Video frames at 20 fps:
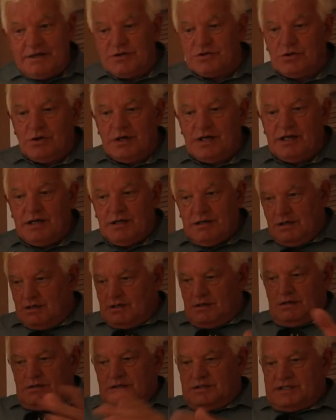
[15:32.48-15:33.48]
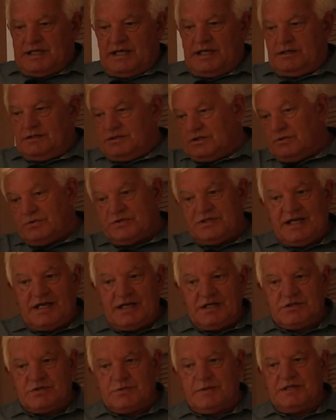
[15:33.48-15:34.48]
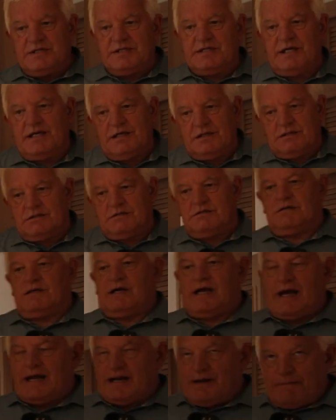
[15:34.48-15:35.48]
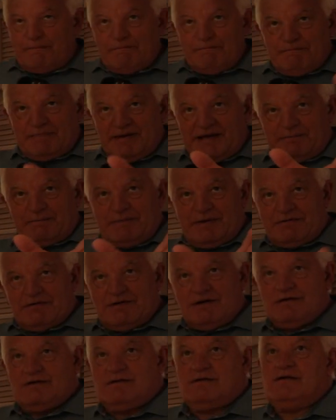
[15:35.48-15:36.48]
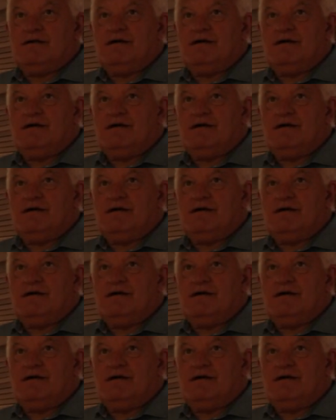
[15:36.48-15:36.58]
and toilet, sink, 2 sinks, twin sinks, and a big mirror.